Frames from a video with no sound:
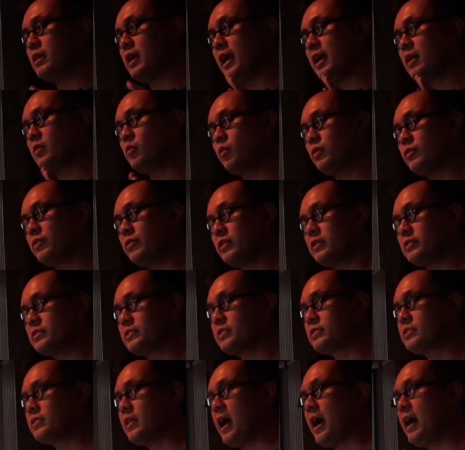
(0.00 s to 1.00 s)
end with
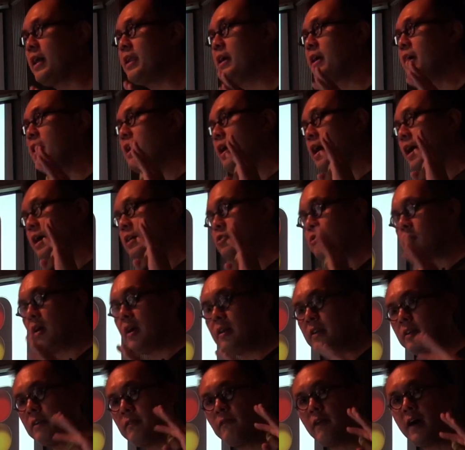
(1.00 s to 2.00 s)
this is that I try
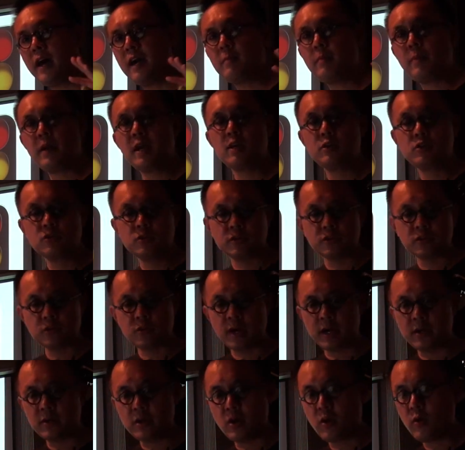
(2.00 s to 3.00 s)
to divide patients
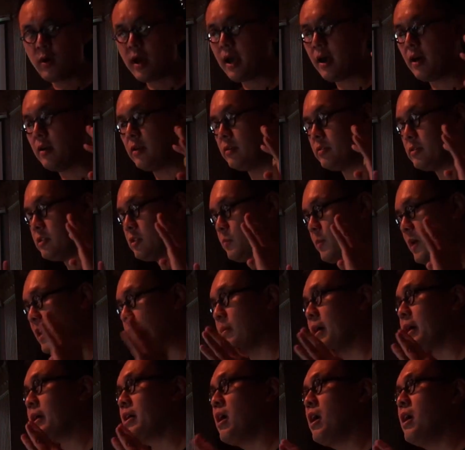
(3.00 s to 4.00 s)
so I know how to
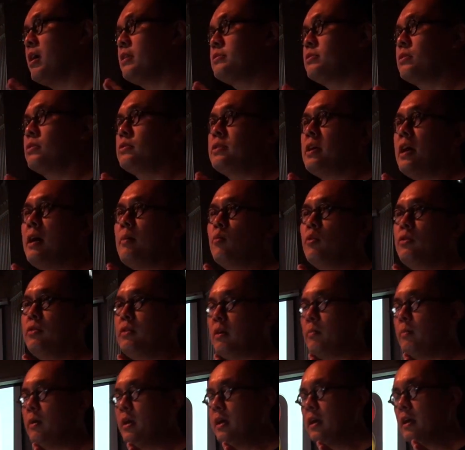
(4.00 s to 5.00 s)
spend my consult time with
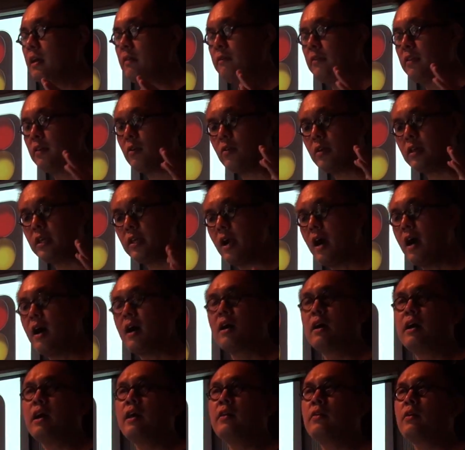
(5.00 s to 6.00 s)
them. If they're
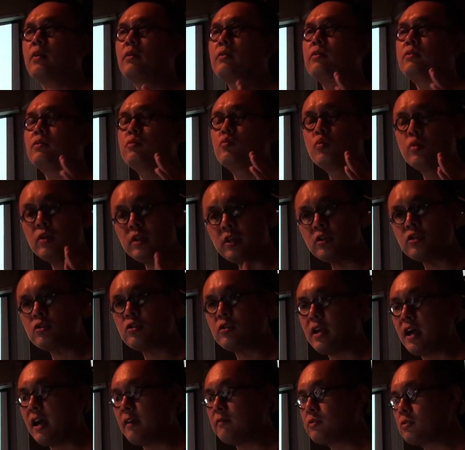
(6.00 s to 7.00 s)
young and they really
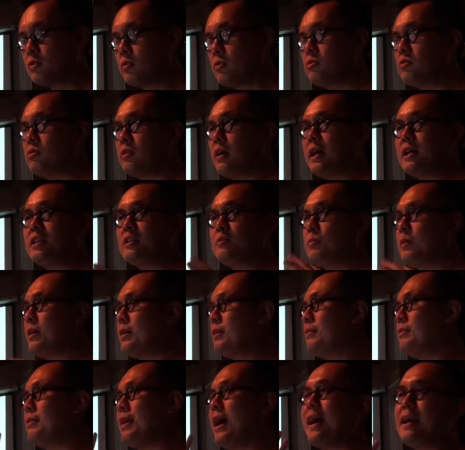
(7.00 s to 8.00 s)
shouldn't have surgery, I
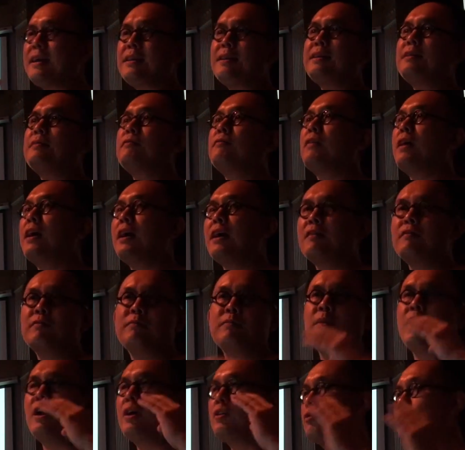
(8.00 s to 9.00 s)
spend 95,
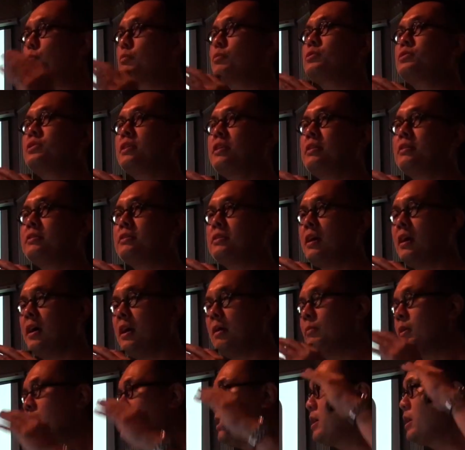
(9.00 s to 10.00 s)
100% of the
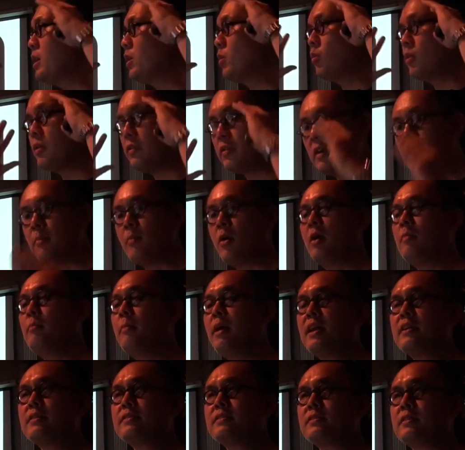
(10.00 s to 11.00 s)
time with them on
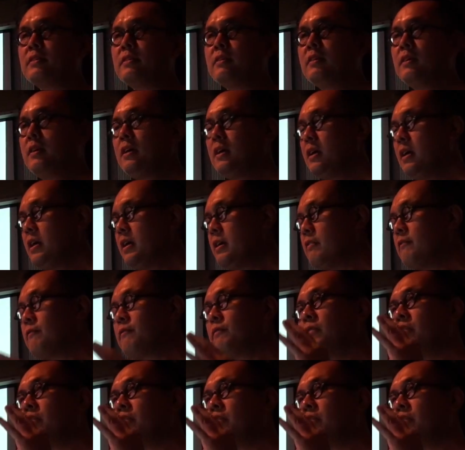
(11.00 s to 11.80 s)
medicine. If